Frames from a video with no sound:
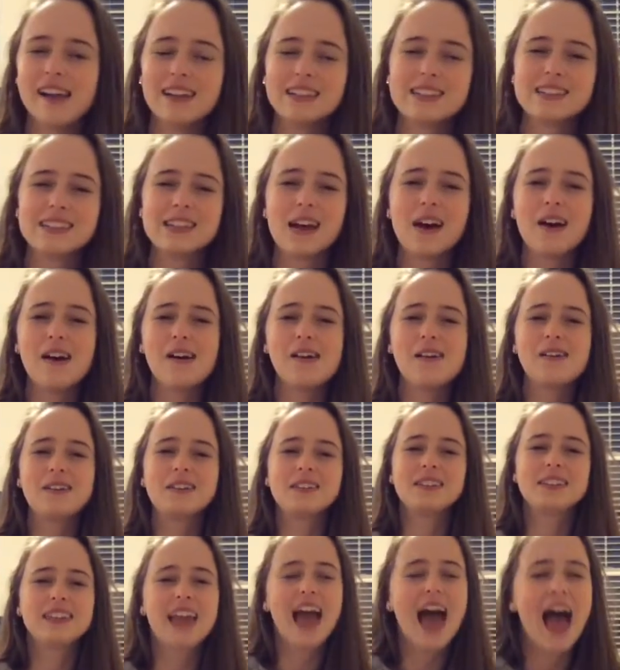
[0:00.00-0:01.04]
So
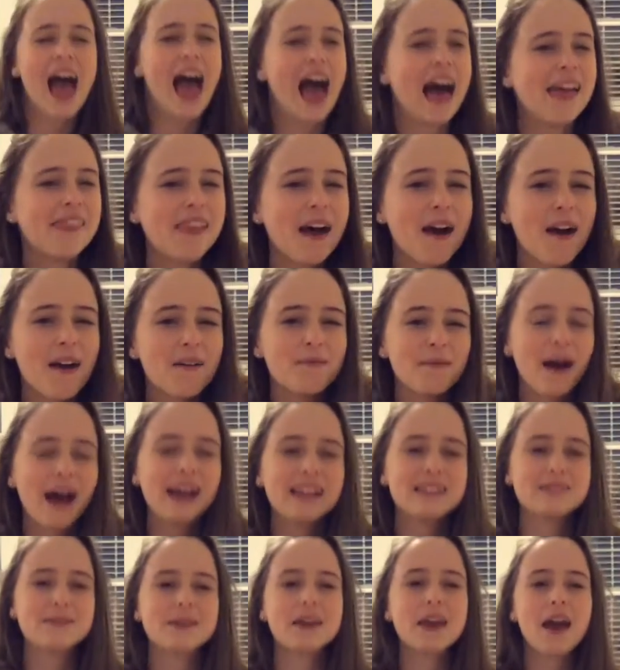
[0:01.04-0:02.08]
yeah, that
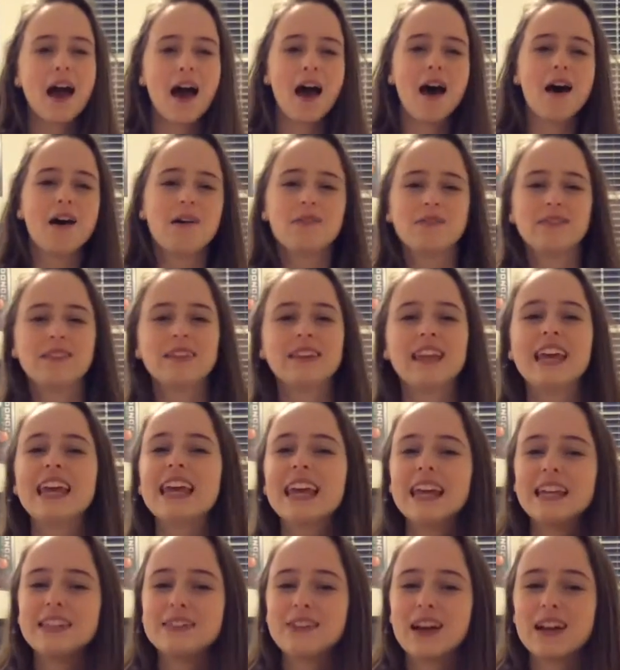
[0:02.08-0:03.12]
reminds me of
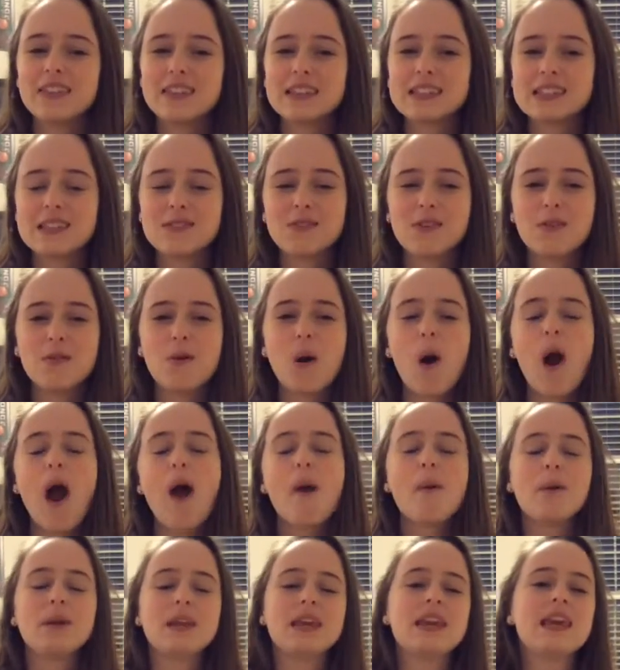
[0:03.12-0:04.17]
Lincoln during the Civil
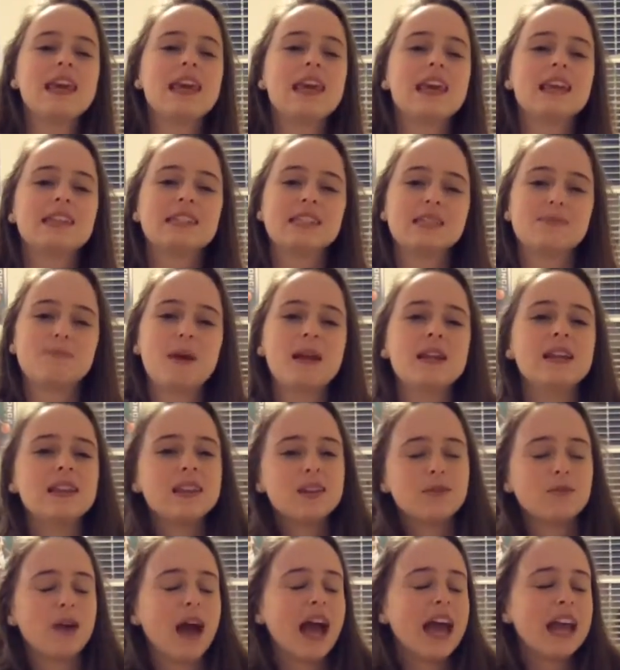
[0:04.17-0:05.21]
War when he suspended
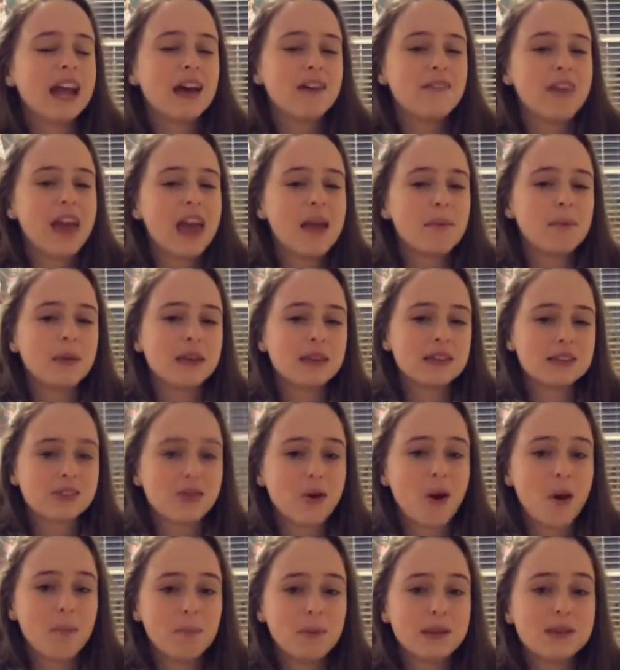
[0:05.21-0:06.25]
the right of habeas
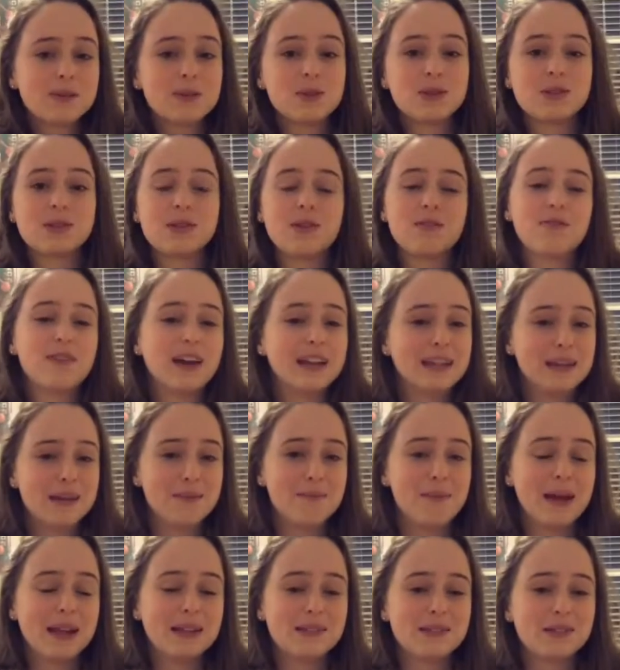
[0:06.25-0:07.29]
corpus, which is a
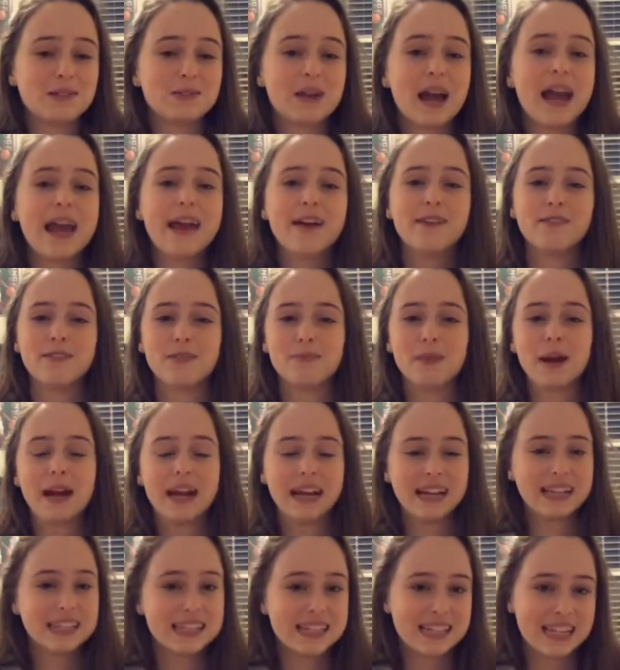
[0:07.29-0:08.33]
fundamental right of
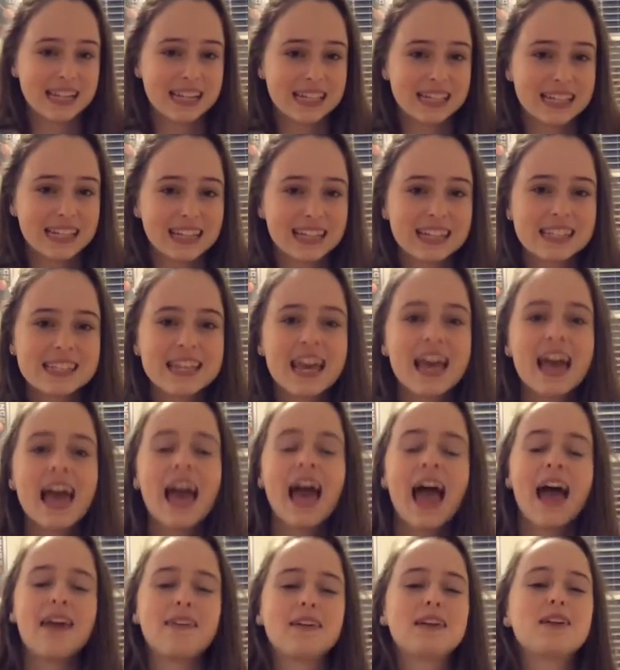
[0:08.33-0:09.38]
American citizens,
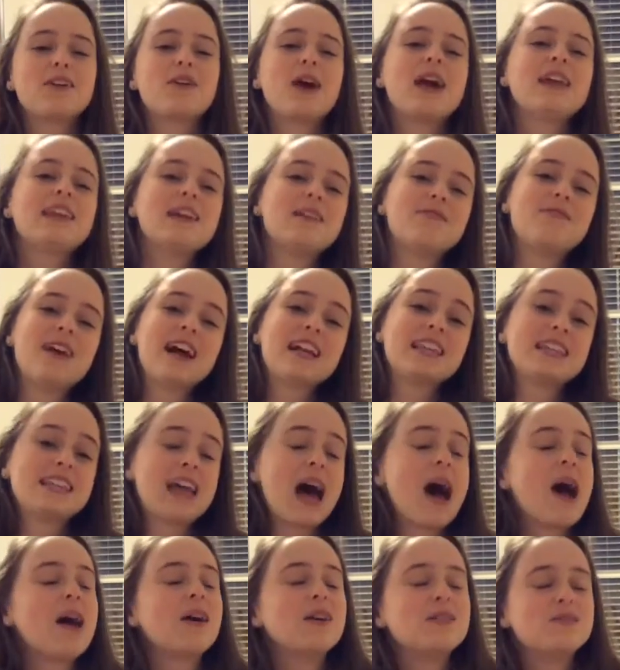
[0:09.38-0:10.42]
and then it greatly affected
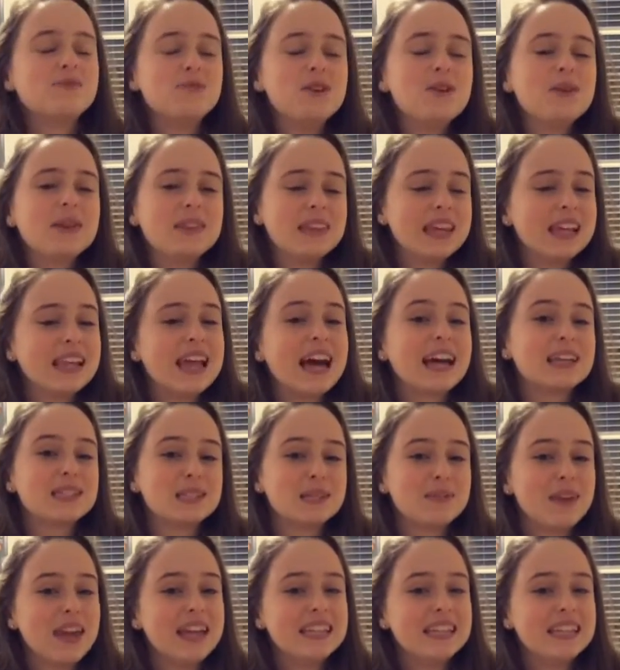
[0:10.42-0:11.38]
how he was viewed in the election of